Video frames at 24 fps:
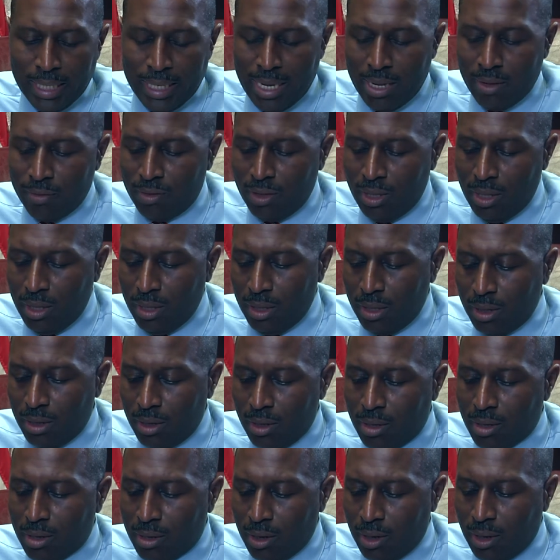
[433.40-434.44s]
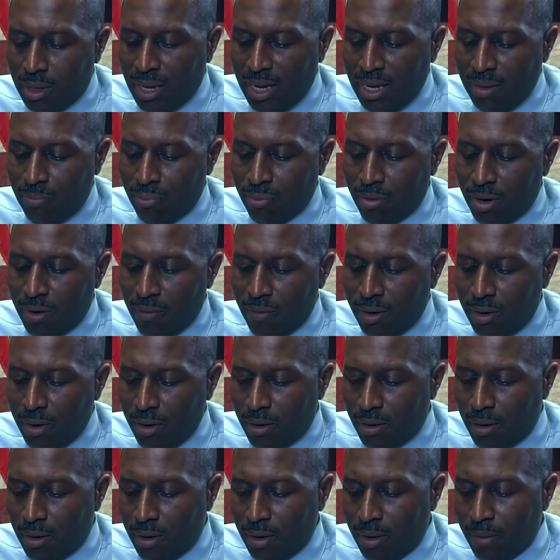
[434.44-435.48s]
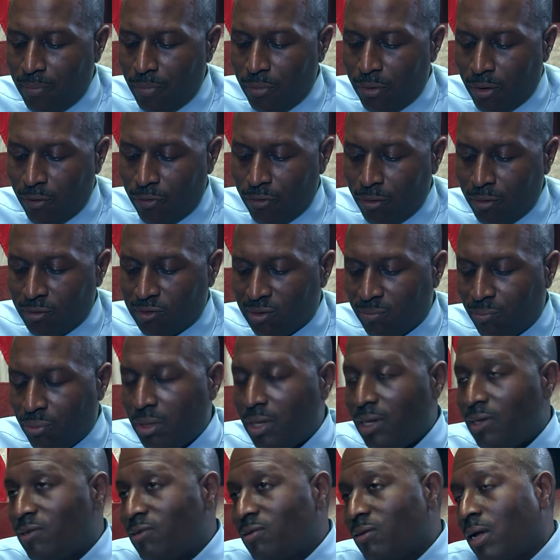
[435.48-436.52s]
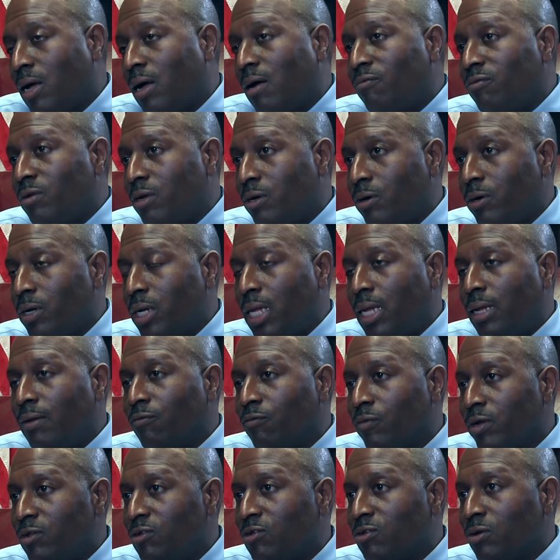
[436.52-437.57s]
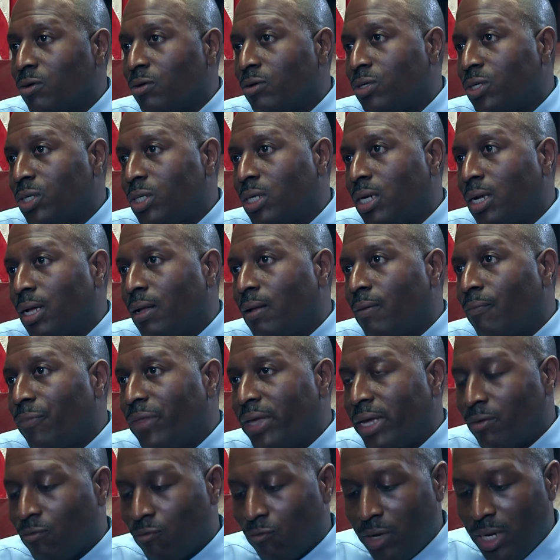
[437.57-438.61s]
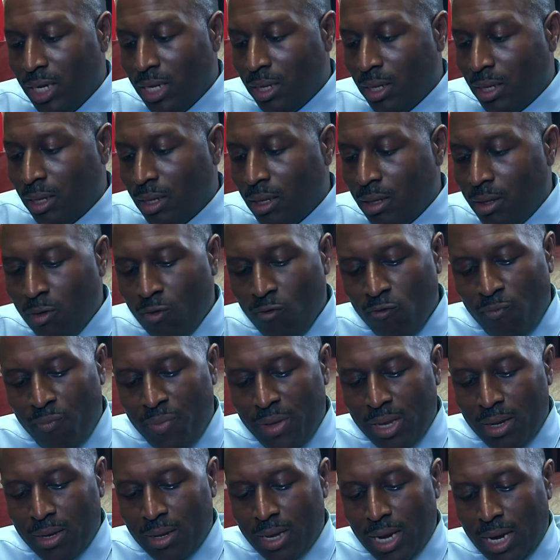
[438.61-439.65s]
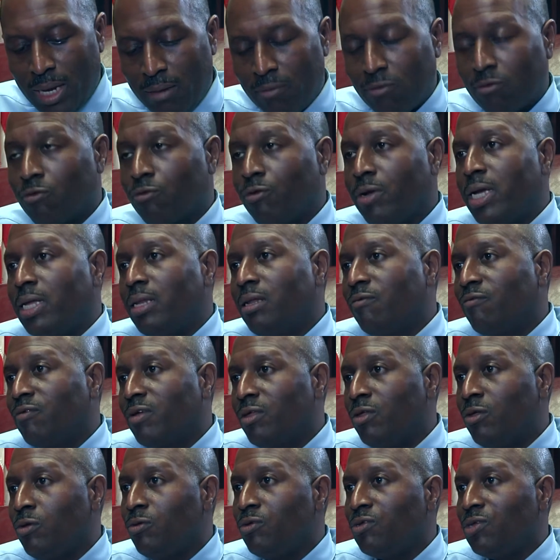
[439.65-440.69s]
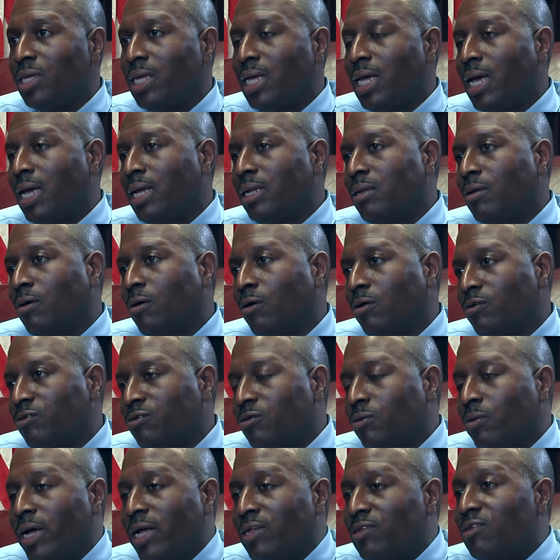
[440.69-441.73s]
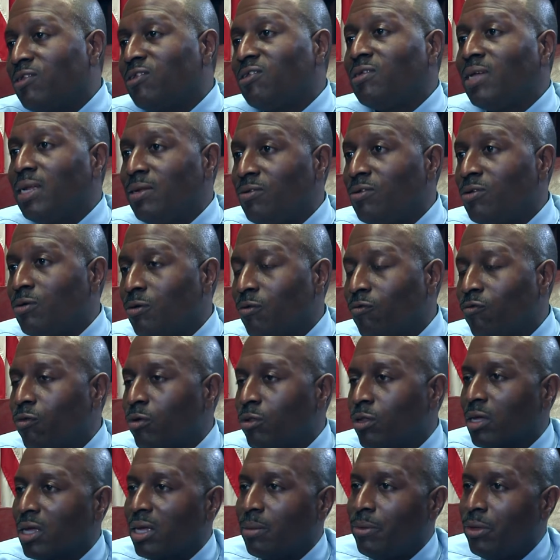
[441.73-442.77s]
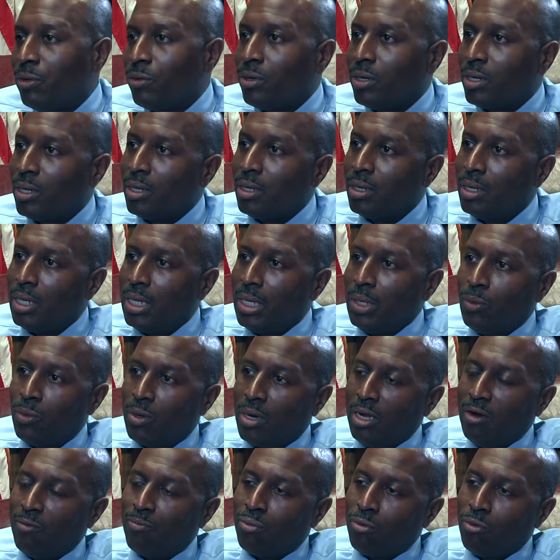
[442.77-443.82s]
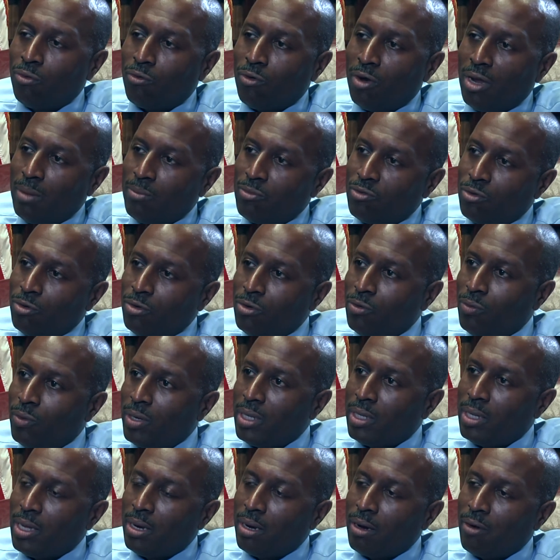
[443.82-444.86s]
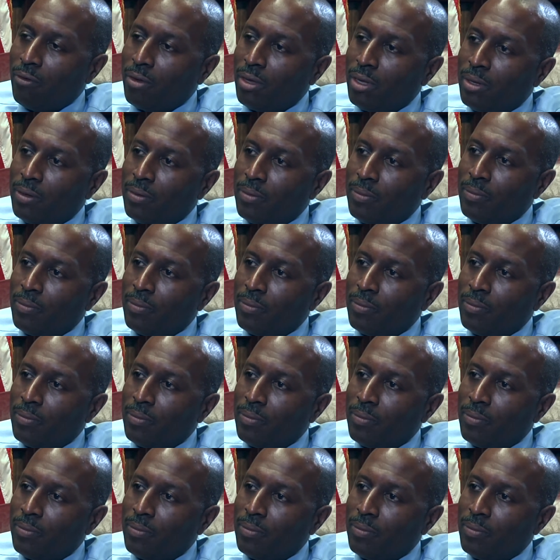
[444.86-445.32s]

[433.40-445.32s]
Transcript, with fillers: Now, the library, um, although it's a place of learning, research, and reading, you've been kind of creative in using it also as a center for the community. What kind of programs are you doing in that area?